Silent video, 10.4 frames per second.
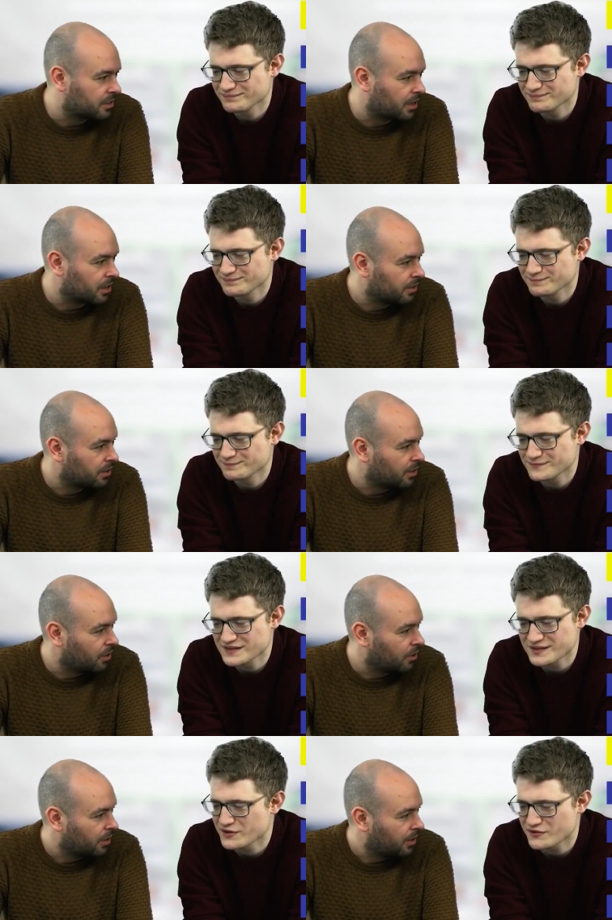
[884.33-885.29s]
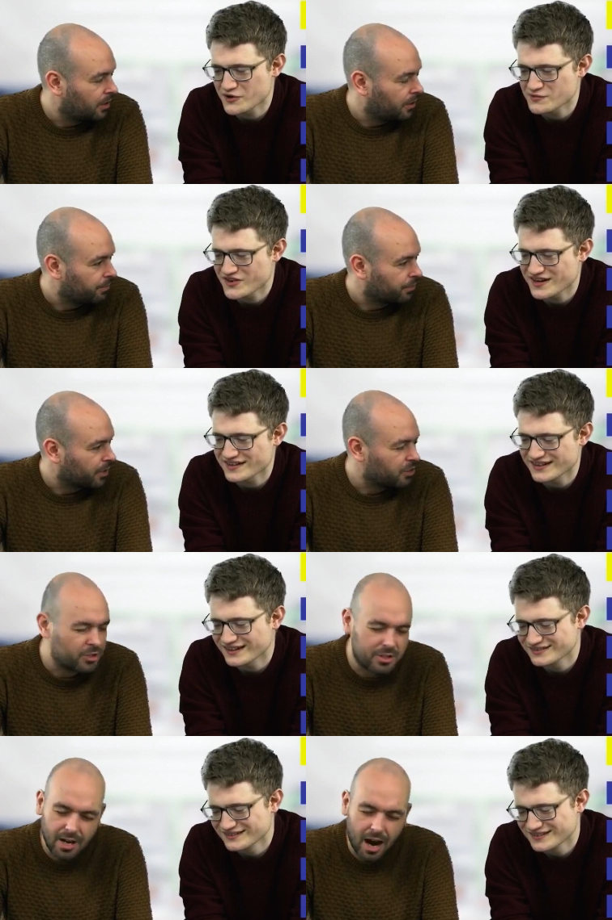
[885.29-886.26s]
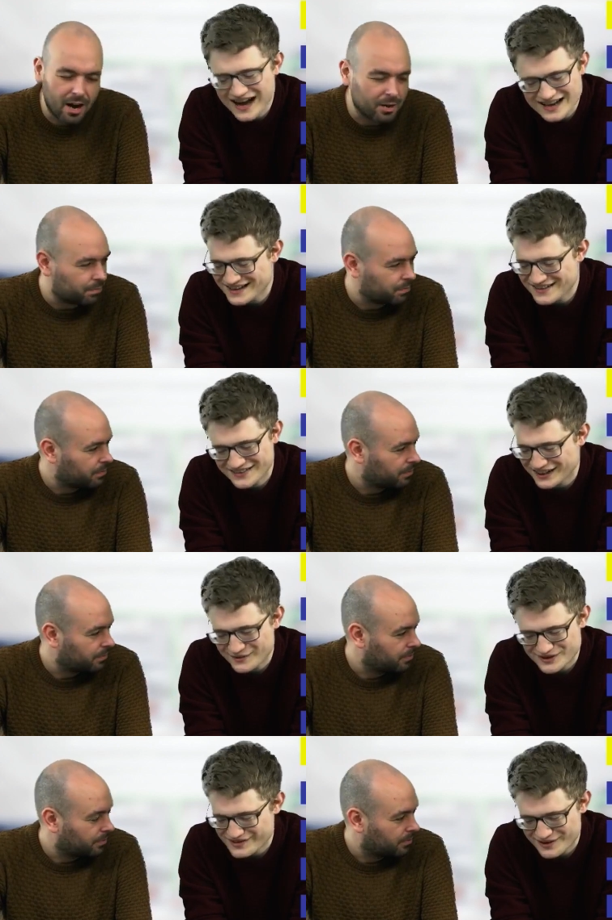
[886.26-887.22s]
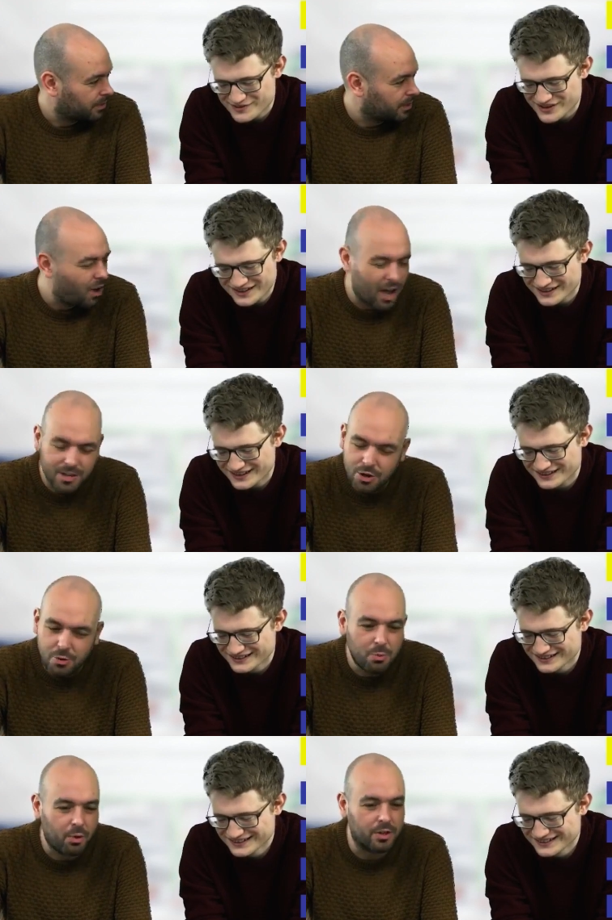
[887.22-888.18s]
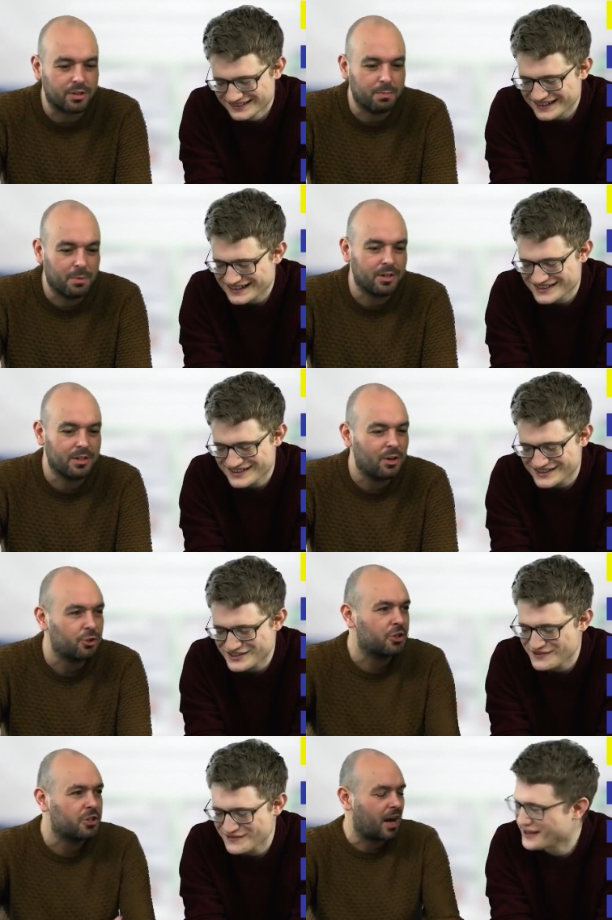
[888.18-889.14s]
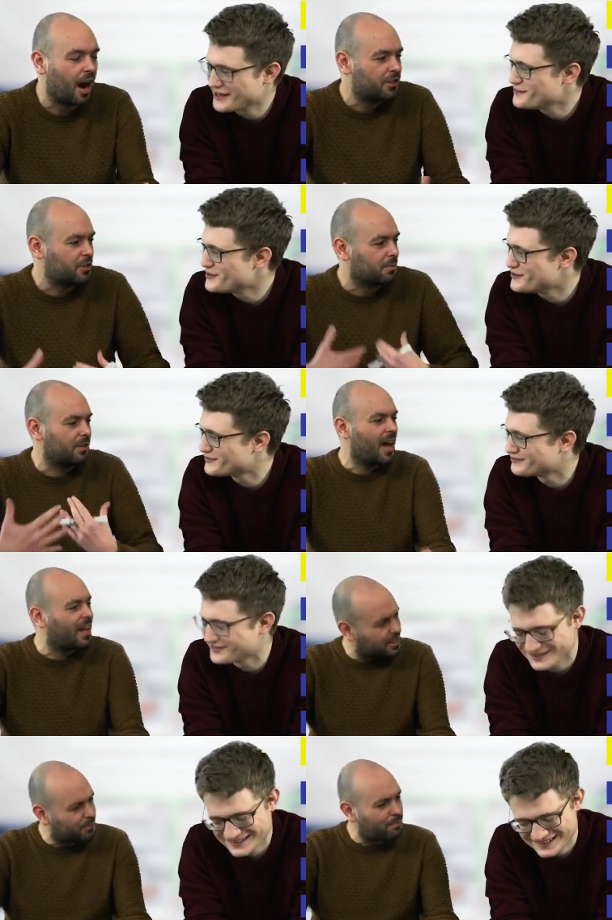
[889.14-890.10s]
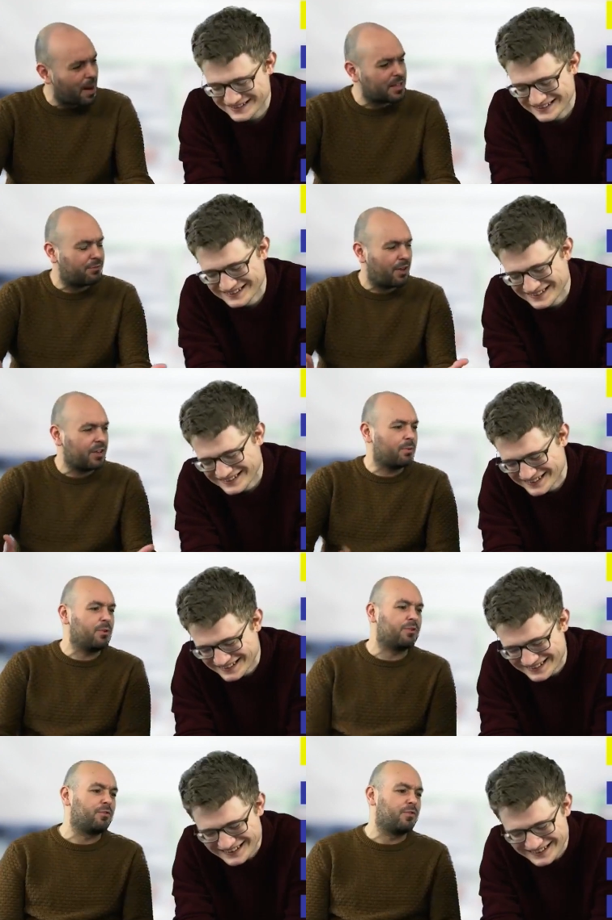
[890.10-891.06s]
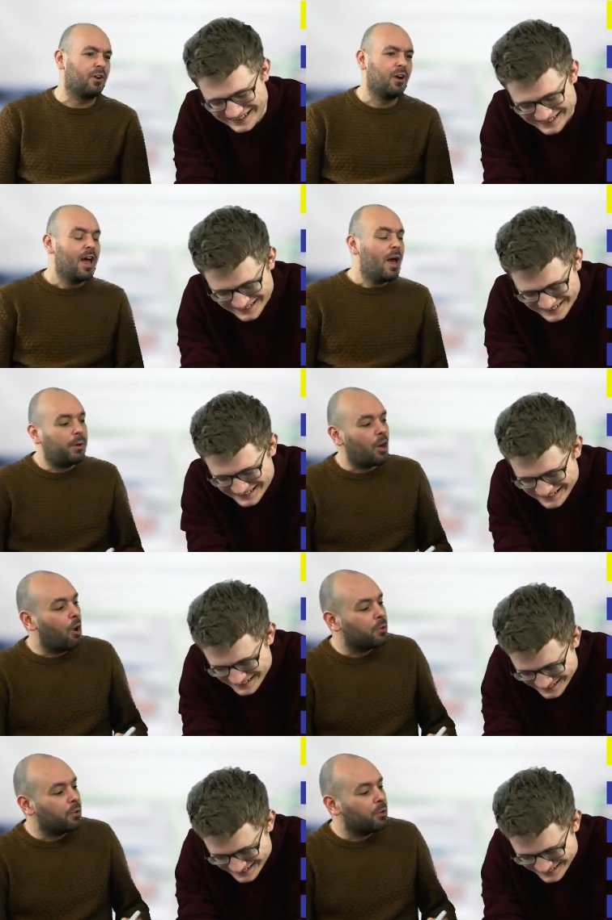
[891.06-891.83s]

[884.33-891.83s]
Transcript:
Speaker 1: last night. You know, didn't want to throw him straight
Speaker 2: in there. Start... I didn't think he would throw him straight. No, in there. No, I knew he wouldn't. But, it's you it's know, such just a Wenger move. Him. Yeah, it's a massive Wenger move. You know, but